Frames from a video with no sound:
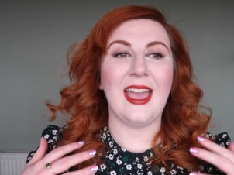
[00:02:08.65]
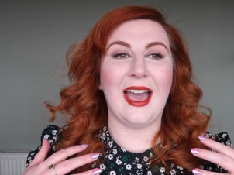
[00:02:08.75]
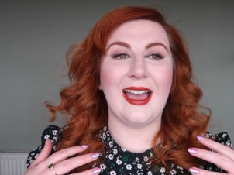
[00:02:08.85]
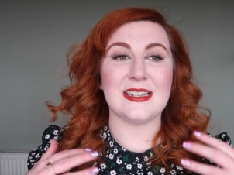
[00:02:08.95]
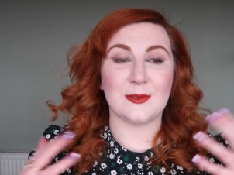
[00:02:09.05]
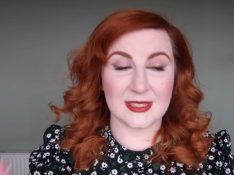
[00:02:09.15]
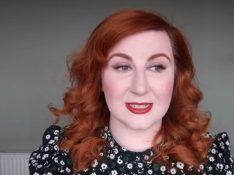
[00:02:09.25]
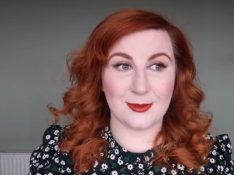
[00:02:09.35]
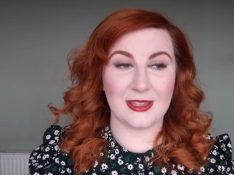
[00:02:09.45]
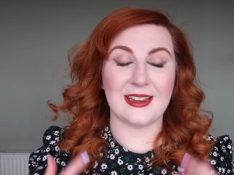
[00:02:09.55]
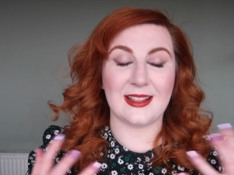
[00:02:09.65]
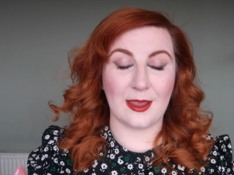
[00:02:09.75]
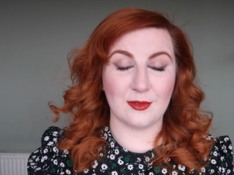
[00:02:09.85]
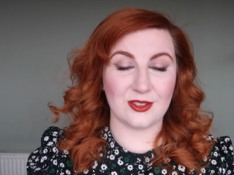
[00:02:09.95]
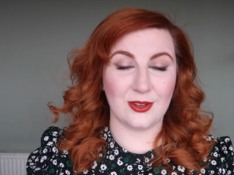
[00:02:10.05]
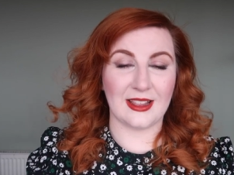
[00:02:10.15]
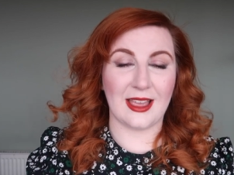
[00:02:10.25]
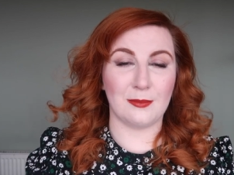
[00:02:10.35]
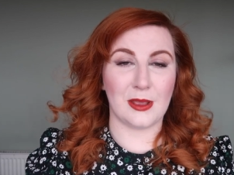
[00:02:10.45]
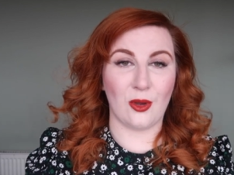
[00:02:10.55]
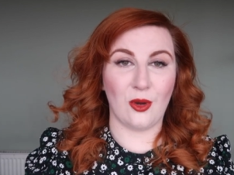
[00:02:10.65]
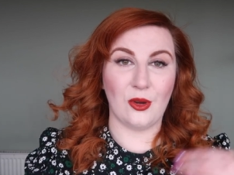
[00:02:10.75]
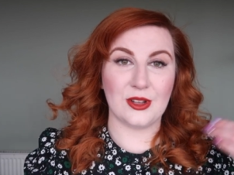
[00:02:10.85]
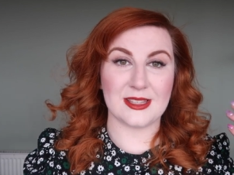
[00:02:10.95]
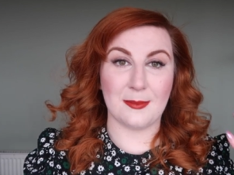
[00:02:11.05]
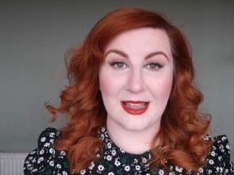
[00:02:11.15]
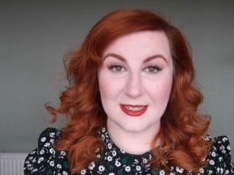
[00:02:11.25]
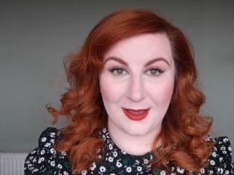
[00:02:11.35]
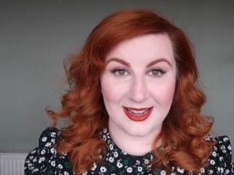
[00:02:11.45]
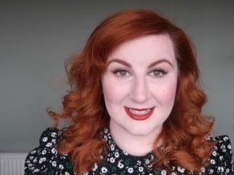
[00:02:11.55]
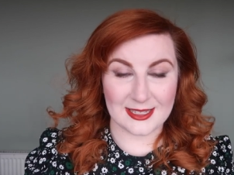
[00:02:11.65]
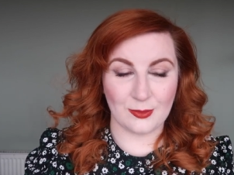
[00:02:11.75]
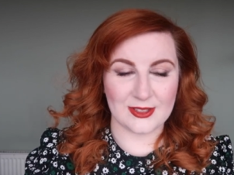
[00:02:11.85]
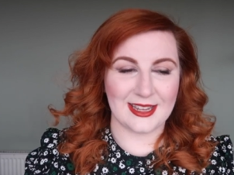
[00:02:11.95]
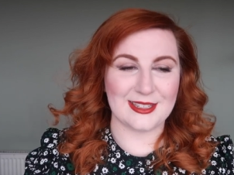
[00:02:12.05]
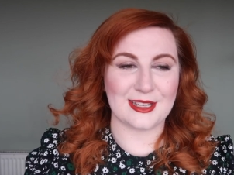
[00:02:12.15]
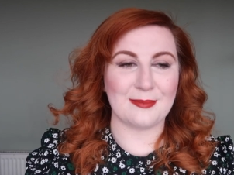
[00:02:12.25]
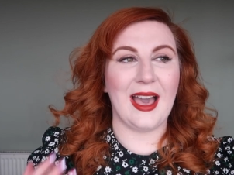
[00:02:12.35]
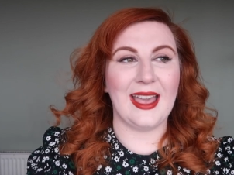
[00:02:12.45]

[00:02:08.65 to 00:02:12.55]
and I was explaining that I was doing that because the Back to MAC scheme was ending.